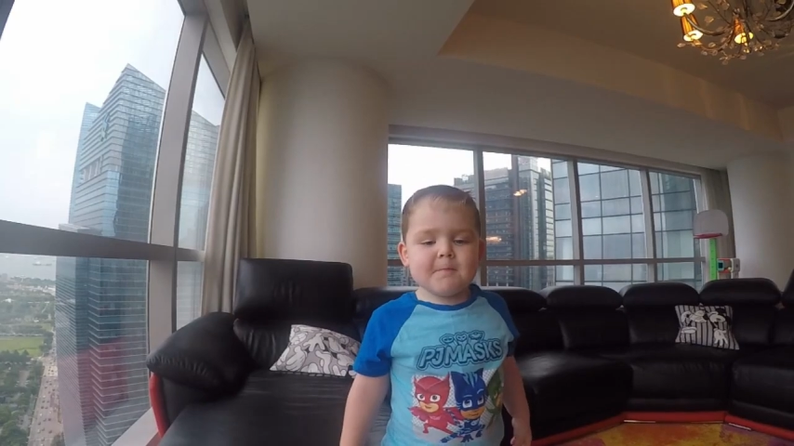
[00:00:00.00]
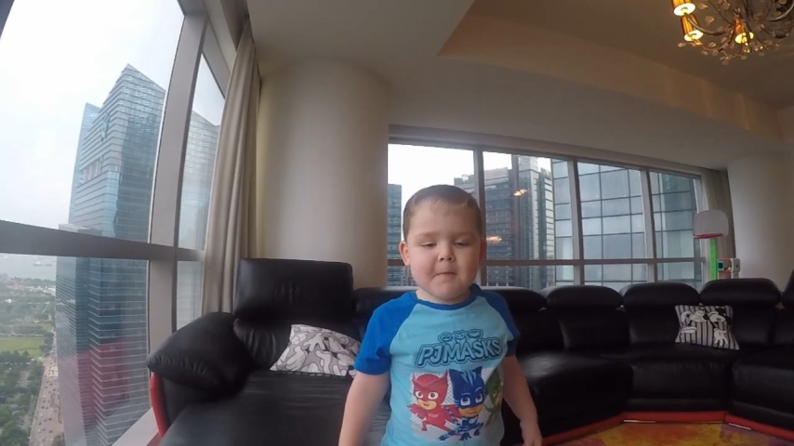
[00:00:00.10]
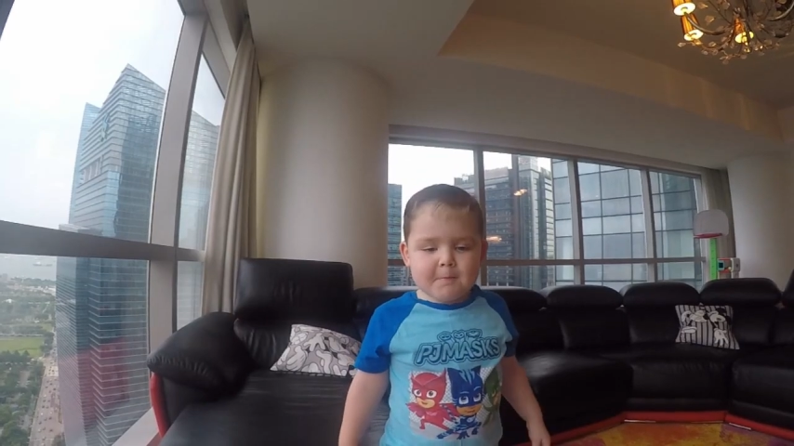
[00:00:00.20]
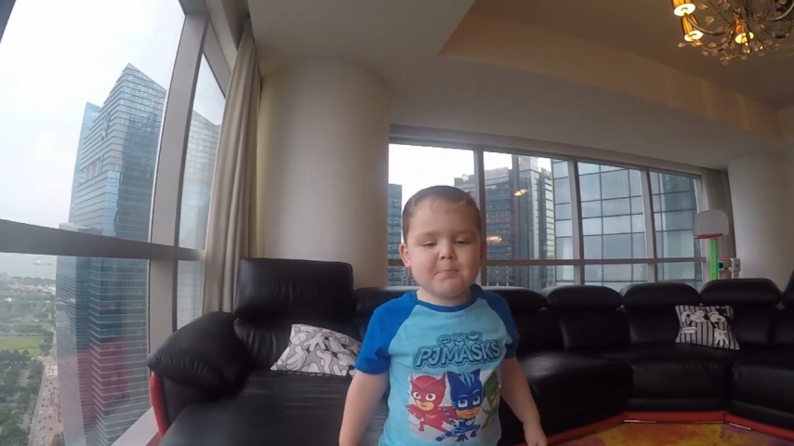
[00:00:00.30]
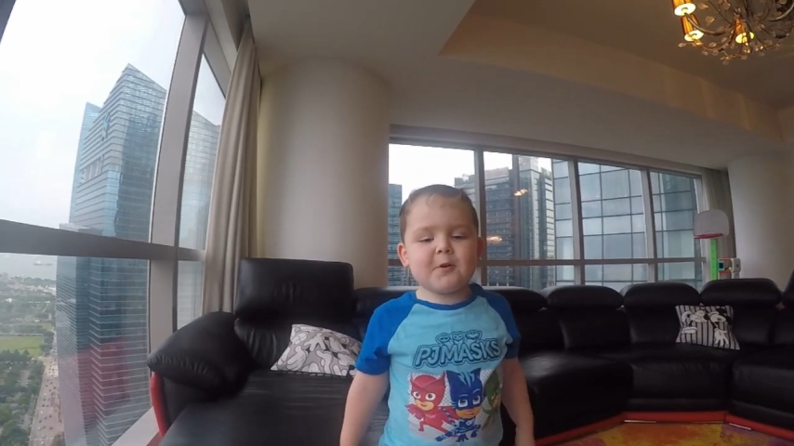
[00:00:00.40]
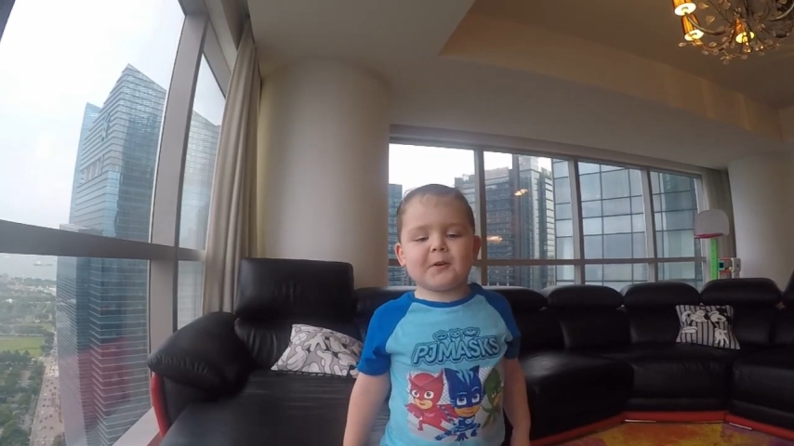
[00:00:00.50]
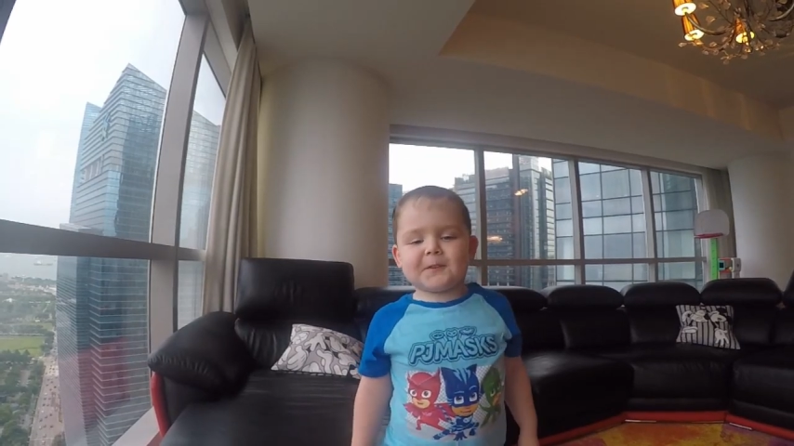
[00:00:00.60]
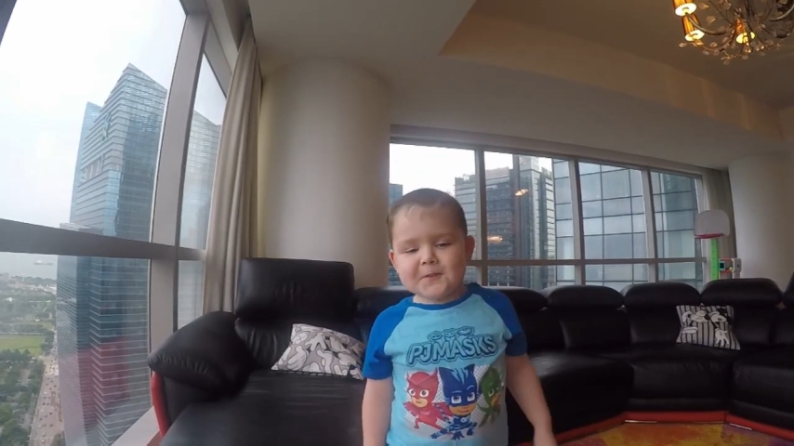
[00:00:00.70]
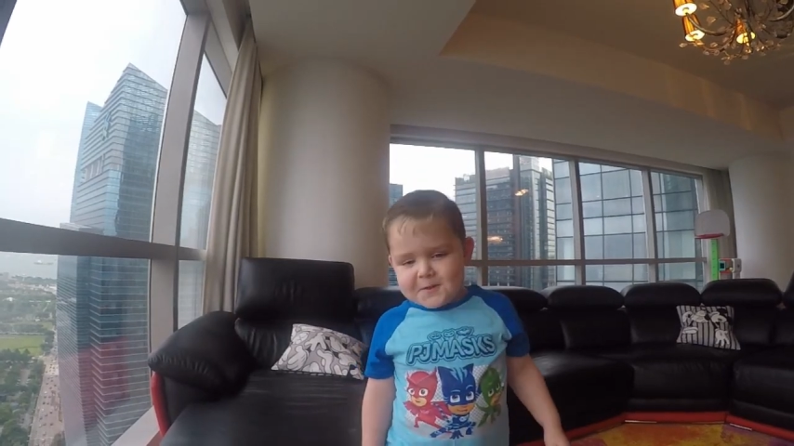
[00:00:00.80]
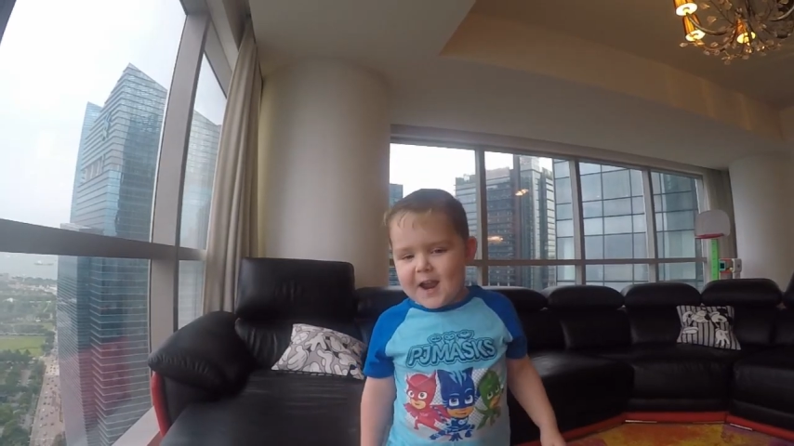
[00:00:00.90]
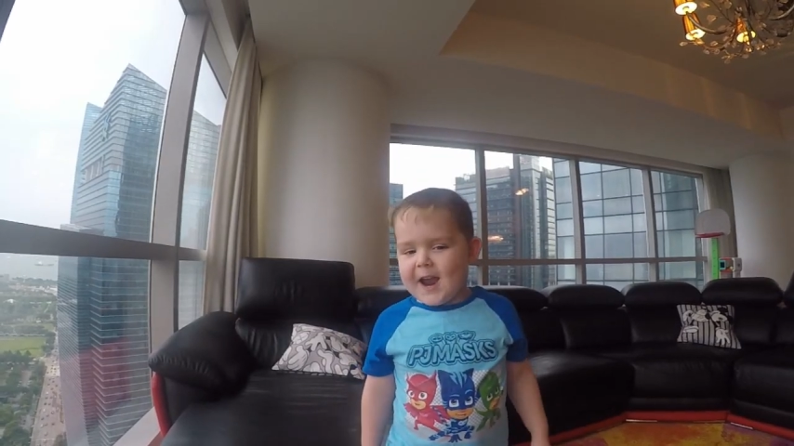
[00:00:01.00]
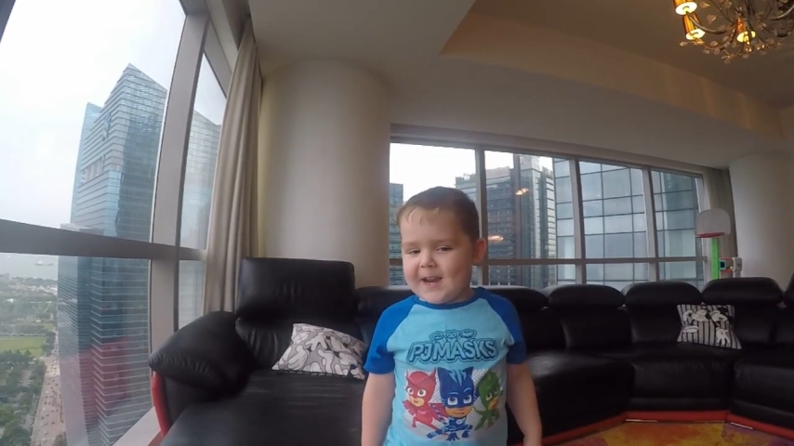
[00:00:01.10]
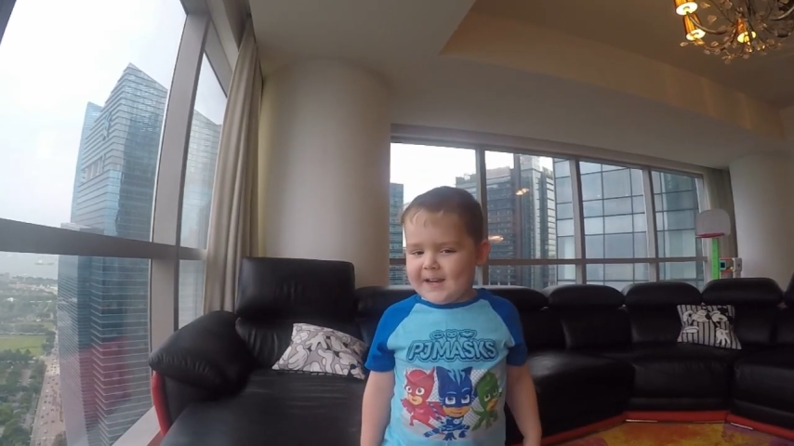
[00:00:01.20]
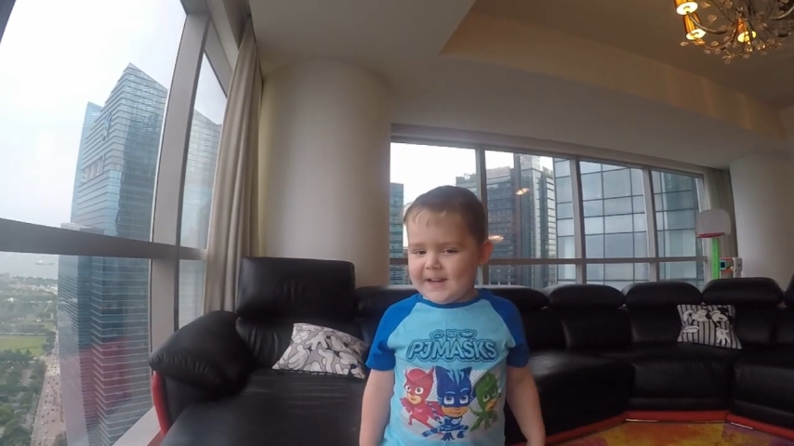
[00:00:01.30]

book today.